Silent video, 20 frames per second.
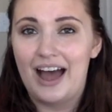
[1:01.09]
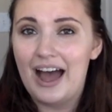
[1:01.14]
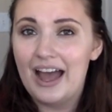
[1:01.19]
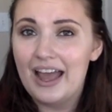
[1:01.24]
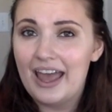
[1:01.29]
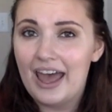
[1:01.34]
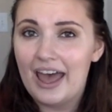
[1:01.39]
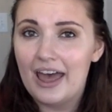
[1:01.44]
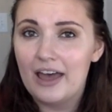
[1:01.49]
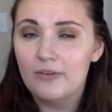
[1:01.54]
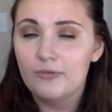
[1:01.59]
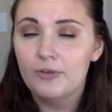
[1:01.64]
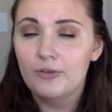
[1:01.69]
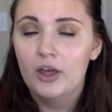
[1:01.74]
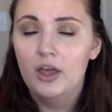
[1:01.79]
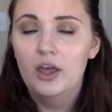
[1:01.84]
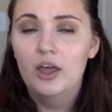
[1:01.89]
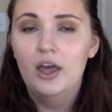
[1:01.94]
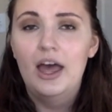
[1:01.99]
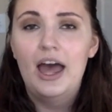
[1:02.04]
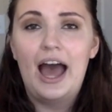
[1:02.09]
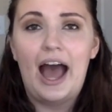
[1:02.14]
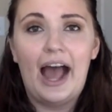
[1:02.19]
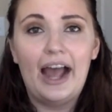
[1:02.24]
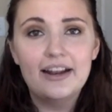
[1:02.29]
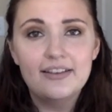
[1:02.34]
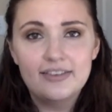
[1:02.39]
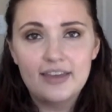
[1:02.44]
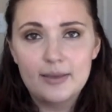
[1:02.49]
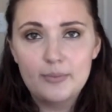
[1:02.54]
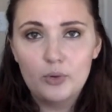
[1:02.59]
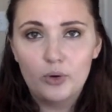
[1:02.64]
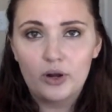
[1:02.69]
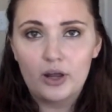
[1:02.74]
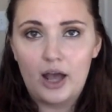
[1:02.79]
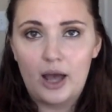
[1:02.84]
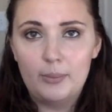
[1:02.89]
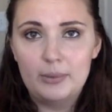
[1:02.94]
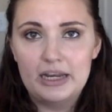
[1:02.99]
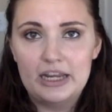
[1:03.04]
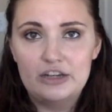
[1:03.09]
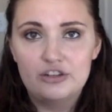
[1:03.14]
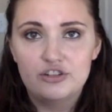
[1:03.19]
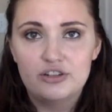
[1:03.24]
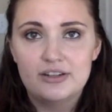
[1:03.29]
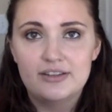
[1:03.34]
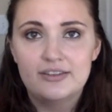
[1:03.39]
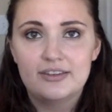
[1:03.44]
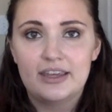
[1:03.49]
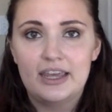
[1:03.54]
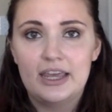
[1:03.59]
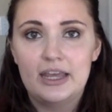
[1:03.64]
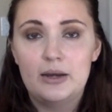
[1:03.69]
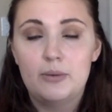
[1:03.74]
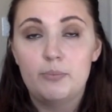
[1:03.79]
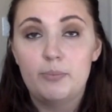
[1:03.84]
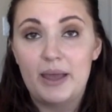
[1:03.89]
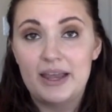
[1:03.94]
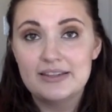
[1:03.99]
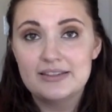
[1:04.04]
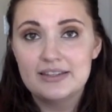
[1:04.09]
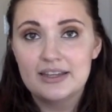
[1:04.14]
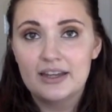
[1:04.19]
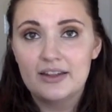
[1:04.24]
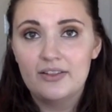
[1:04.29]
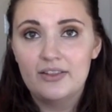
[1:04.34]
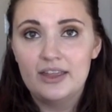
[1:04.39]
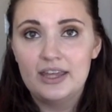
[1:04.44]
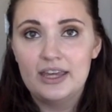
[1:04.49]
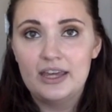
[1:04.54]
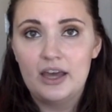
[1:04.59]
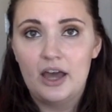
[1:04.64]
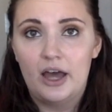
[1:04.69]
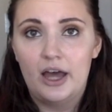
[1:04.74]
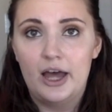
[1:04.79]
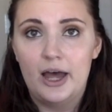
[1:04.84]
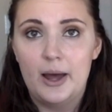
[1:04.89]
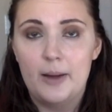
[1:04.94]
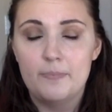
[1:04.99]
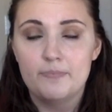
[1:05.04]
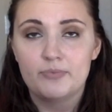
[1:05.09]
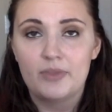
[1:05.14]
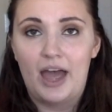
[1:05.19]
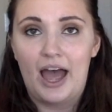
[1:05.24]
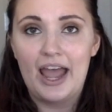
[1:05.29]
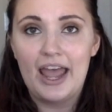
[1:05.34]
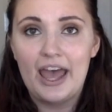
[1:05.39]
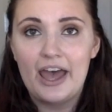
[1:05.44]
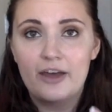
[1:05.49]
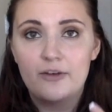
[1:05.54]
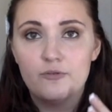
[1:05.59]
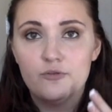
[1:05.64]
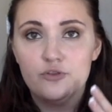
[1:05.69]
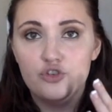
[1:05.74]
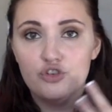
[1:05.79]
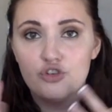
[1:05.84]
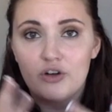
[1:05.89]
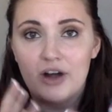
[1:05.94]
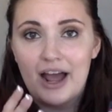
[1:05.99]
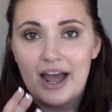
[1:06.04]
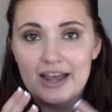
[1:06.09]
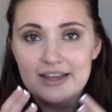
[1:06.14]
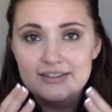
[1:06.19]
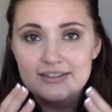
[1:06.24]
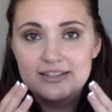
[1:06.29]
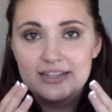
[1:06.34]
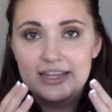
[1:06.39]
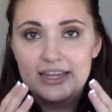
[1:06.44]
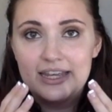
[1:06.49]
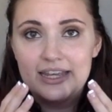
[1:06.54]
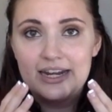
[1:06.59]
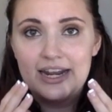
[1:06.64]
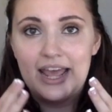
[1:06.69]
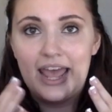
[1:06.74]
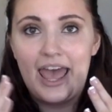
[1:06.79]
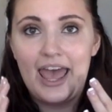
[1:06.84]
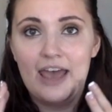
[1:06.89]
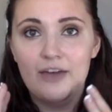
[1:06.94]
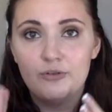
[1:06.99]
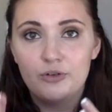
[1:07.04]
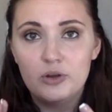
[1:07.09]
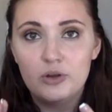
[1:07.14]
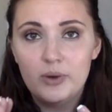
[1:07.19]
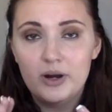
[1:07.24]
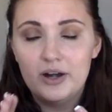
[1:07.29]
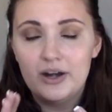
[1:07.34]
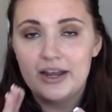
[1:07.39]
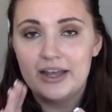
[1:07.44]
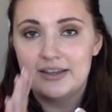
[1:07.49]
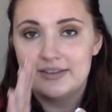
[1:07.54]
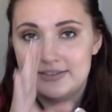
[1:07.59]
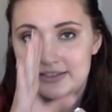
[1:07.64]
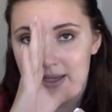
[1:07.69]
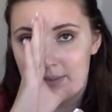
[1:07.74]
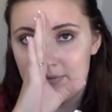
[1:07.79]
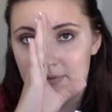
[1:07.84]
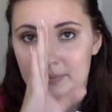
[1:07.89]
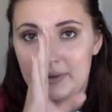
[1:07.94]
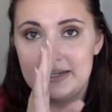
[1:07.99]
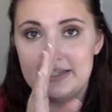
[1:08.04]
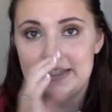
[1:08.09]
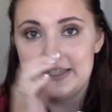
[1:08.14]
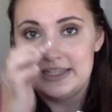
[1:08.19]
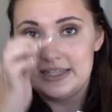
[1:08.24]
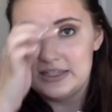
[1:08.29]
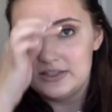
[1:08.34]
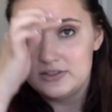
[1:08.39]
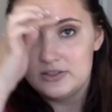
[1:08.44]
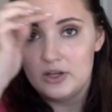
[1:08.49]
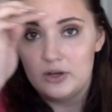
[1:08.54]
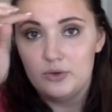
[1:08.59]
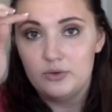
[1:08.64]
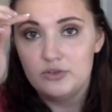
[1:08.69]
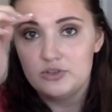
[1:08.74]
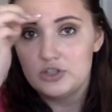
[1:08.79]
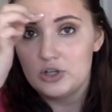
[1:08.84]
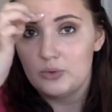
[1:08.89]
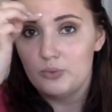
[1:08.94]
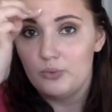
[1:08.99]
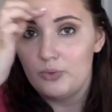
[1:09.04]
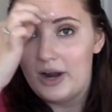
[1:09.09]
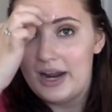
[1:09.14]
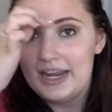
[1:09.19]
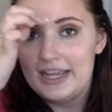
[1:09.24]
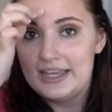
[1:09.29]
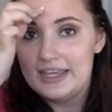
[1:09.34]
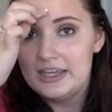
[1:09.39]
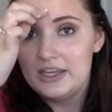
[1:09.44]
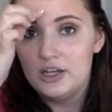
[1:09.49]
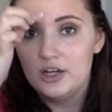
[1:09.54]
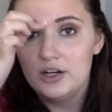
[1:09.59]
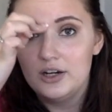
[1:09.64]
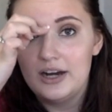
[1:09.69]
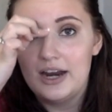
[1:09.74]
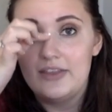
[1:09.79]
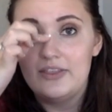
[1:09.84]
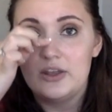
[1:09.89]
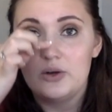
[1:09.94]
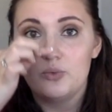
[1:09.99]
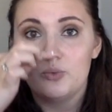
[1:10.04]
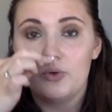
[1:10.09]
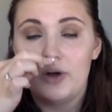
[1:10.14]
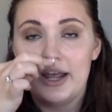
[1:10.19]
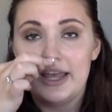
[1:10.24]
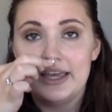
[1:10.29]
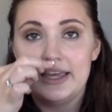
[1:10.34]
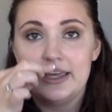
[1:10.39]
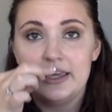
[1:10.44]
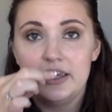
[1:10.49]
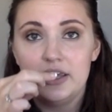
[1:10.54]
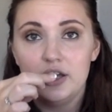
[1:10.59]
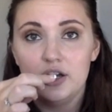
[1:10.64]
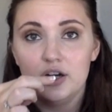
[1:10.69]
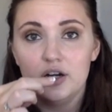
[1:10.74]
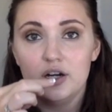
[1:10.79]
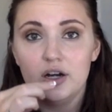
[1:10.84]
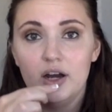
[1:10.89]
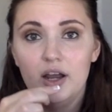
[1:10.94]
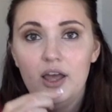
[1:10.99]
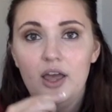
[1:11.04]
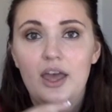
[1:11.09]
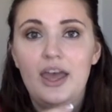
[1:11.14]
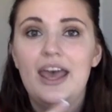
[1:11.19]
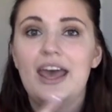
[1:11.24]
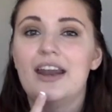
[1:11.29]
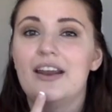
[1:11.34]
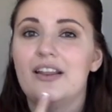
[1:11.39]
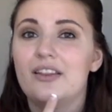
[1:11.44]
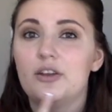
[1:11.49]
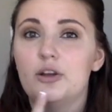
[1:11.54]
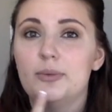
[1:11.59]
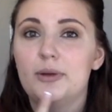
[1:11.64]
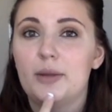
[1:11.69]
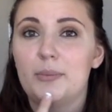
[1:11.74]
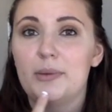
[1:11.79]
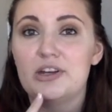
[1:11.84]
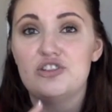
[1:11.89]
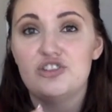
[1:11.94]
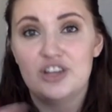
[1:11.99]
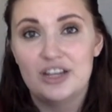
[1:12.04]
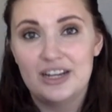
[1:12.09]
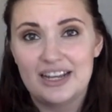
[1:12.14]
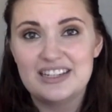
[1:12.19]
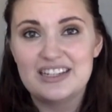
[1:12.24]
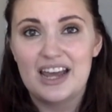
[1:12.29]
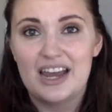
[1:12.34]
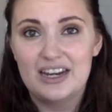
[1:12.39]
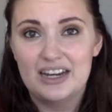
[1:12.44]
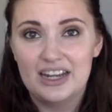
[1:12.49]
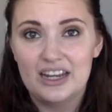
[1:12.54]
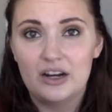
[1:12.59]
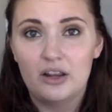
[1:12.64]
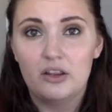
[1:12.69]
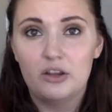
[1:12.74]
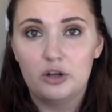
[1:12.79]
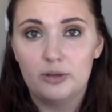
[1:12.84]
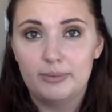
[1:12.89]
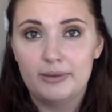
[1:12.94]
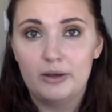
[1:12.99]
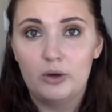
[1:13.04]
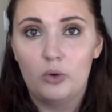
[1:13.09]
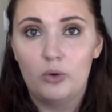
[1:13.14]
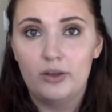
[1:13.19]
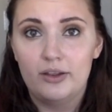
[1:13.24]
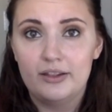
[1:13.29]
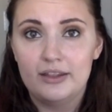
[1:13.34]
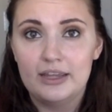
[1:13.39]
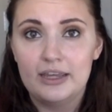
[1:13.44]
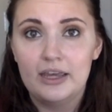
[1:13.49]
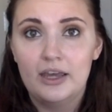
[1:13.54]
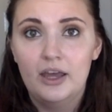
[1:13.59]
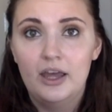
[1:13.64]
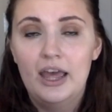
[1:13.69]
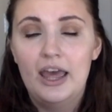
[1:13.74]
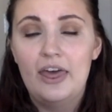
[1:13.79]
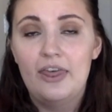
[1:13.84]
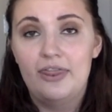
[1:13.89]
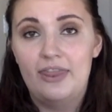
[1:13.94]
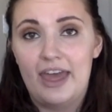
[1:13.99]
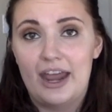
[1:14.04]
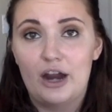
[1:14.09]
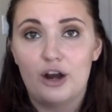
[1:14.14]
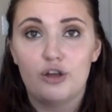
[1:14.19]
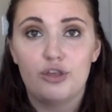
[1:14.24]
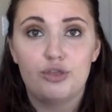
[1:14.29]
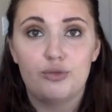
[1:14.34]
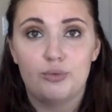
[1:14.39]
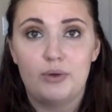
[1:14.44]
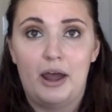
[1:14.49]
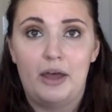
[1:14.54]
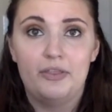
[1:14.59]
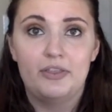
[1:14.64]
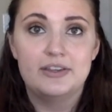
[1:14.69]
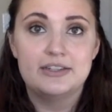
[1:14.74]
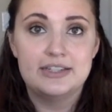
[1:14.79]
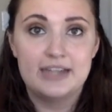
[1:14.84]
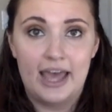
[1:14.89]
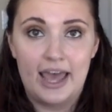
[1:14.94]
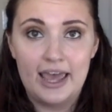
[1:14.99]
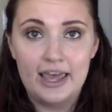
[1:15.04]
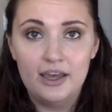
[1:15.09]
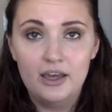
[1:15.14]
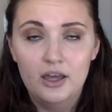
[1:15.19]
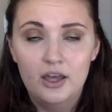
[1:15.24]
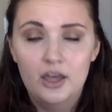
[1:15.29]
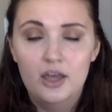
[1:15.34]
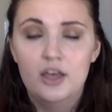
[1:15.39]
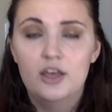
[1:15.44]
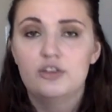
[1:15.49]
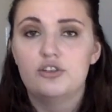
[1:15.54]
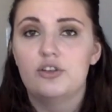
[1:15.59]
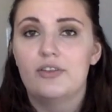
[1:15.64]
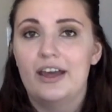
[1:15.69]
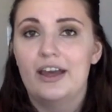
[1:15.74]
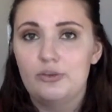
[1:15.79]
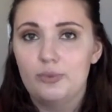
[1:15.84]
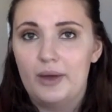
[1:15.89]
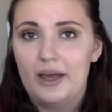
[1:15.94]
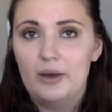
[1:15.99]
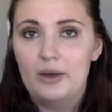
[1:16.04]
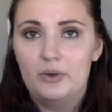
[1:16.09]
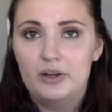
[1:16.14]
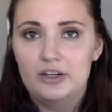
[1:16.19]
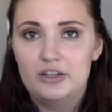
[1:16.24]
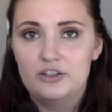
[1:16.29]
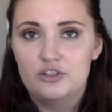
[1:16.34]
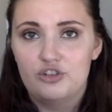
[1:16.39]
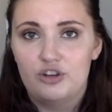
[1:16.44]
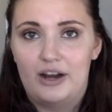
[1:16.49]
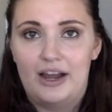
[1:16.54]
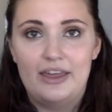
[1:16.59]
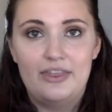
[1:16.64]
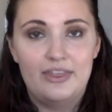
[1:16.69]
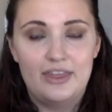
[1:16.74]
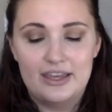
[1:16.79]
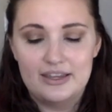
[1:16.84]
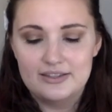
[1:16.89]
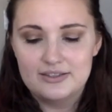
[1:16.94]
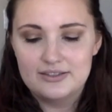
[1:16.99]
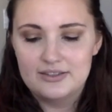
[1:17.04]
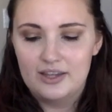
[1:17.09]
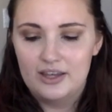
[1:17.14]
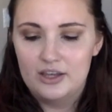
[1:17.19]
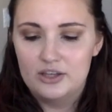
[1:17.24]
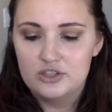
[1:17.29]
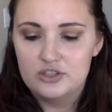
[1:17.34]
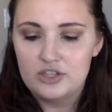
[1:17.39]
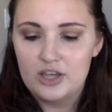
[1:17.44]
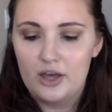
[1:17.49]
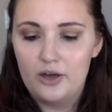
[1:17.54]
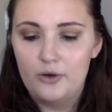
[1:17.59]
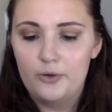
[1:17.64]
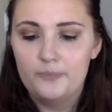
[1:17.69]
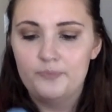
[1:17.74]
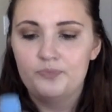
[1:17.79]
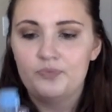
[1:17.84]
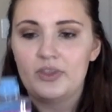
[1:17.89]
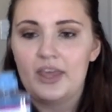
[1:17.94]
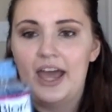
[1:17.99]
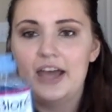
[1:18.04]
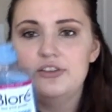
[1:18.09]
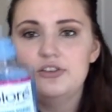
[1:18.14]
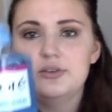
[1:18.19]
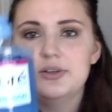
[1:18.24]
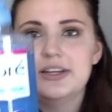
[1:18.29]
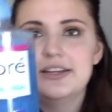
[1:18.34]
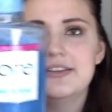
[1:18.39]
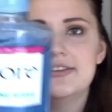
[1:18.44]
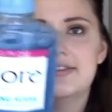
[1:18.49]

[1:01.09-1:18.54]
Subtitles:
I have, I'd say, more combination skin. Basically, I have dry skin everywhere except my T-zone. So right here and then right here and a little bit on my chin, I tend to get a little bit oily there throughout the day. So that's why I wanted to try this. So as you can